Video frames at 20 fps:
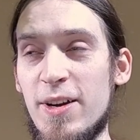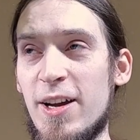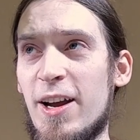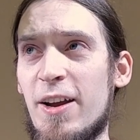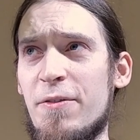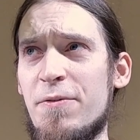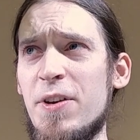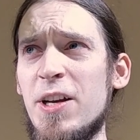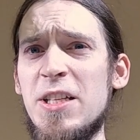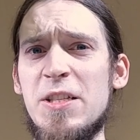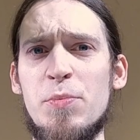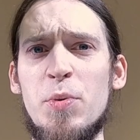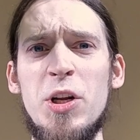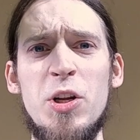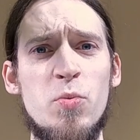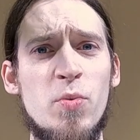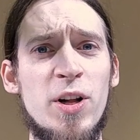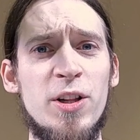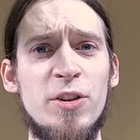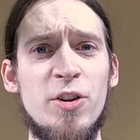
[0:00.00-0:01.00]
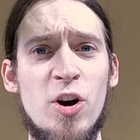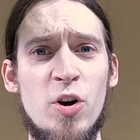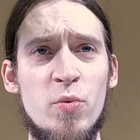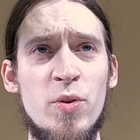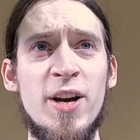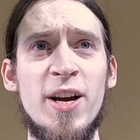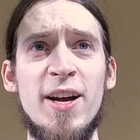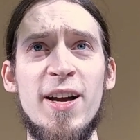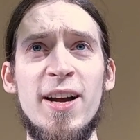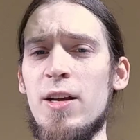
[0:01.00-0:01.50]
I think it's pretty well
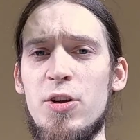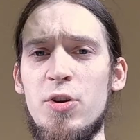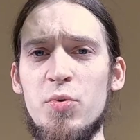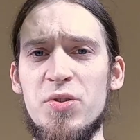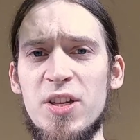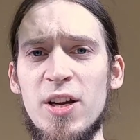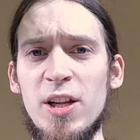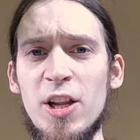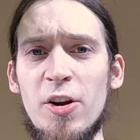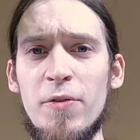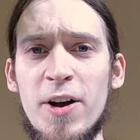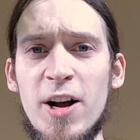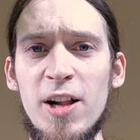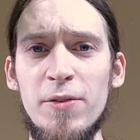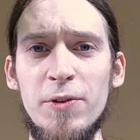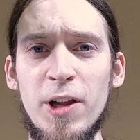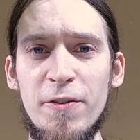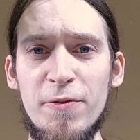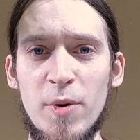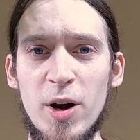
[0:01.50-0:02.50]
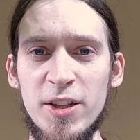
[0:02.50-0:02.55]
known, and used in a lot of Half-Life